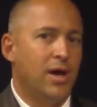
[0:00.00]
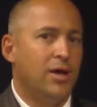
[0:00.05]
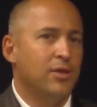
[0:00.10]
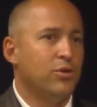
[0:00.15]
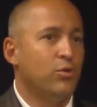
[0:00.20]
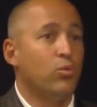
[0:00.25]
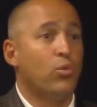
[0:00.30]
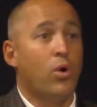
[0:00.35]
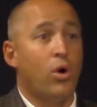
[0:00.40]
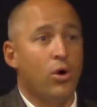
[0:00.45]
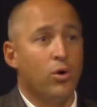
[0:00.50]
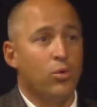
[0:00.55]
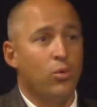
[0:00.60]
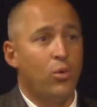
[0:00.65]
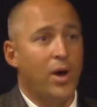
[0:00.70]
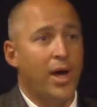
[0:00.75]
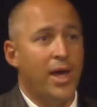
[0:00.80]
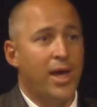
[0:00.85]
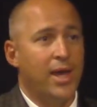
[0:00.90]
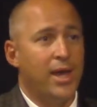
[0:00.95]
the wrong
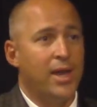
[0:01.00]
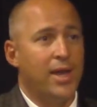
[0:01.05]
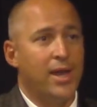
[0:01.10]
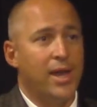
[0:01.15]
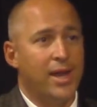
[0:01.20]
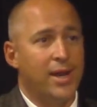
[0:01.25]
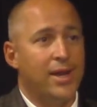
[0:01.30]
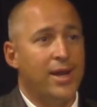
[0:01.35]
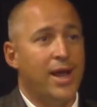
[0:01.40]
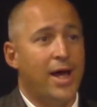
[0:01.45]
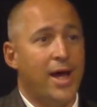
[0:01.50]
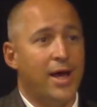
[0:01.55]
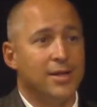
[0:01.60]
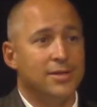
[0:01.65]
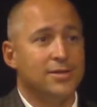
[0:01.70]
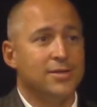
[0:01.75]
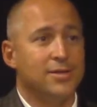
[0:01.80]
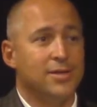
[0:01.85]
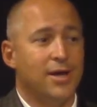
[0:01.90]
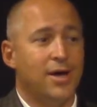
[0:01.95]
way, and
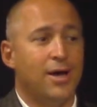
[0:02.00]
not